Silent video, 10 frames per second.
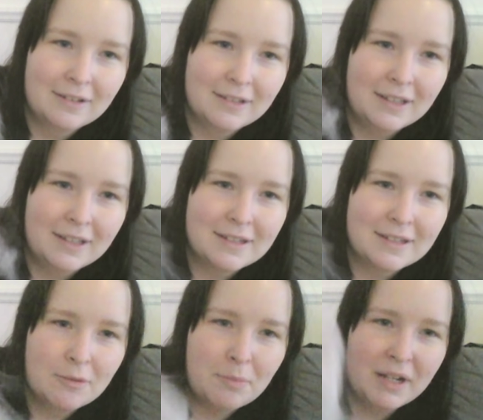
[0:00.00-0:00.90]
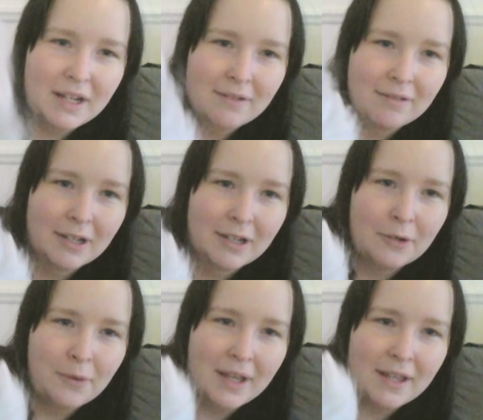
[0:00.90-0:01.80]
It's so pretty,
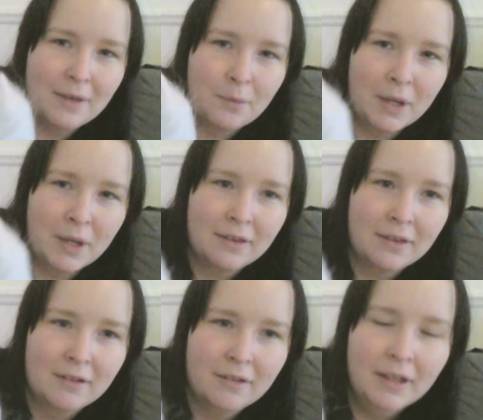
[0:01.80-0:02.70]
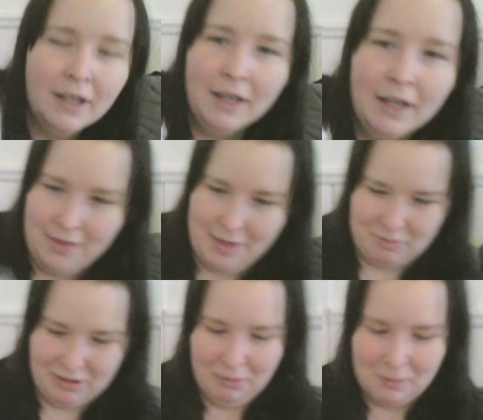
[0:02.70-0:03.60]
gray and white. The
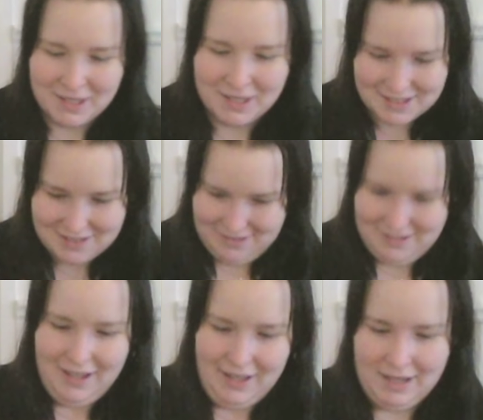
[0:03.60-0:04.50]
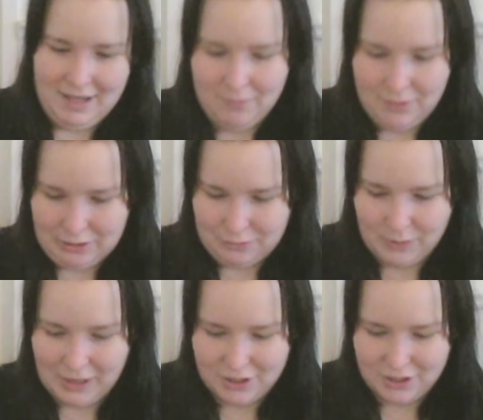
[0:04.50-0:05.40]
problem is I'm not
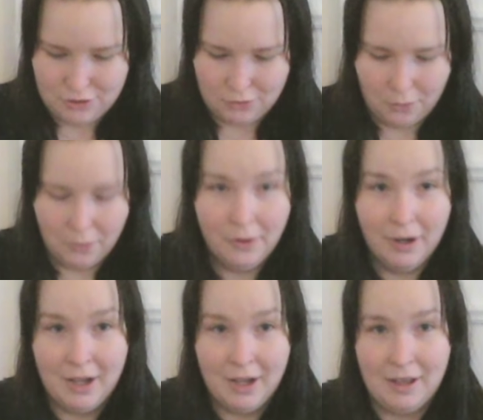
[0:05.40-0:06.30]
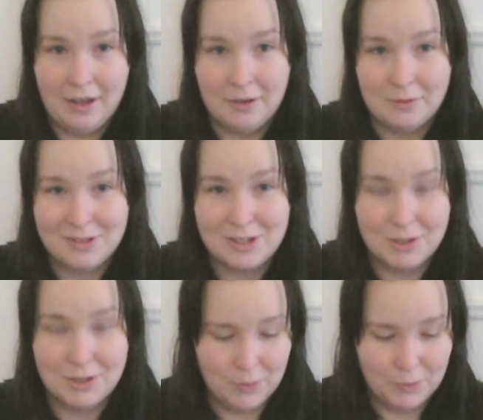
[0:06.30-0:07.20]
really sure how
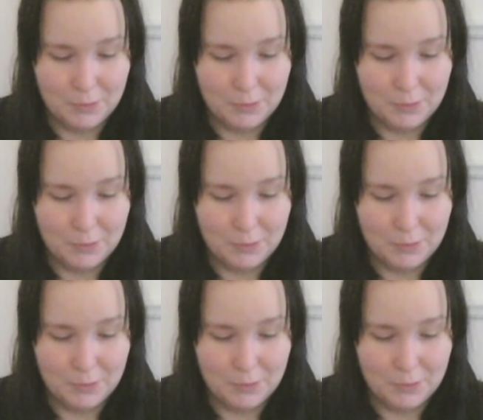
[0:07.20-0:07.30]
to